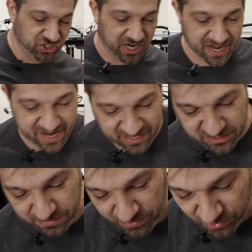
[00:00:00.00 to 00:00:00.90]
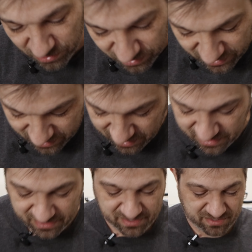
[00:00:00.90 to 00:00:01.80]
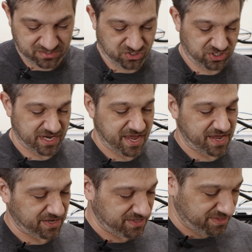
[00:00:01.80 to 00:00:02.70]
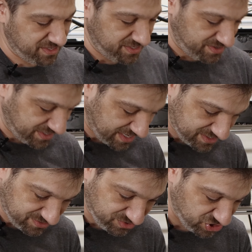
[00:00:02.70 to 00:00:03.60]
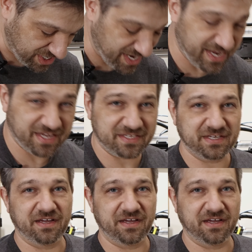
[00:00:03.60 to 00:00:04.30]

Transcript: giant spool. Check. Okay, so giant